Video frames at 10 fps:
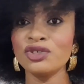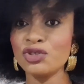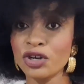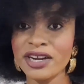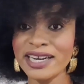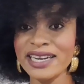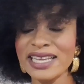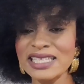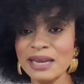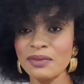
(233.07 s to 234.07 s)
during the
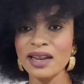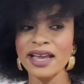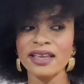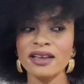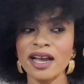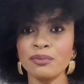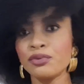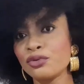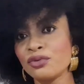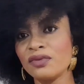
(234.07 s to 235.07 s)
daytime that I
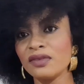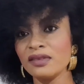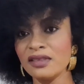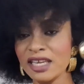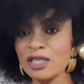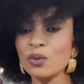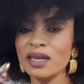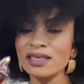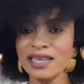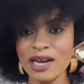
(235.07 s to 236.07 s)
pull these
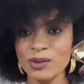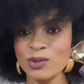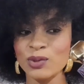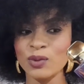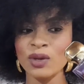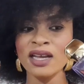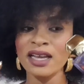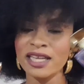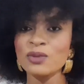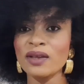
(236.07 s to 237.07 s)
ones out. So
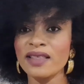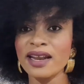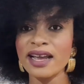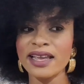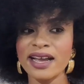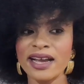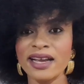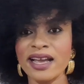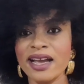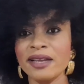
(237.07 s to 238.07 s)
it's one
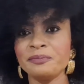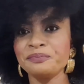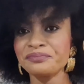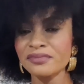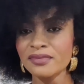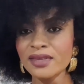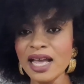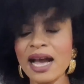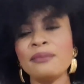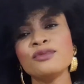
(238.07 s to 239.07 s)
that
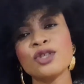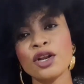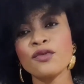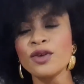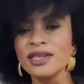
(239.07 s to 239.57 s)
I'm sort of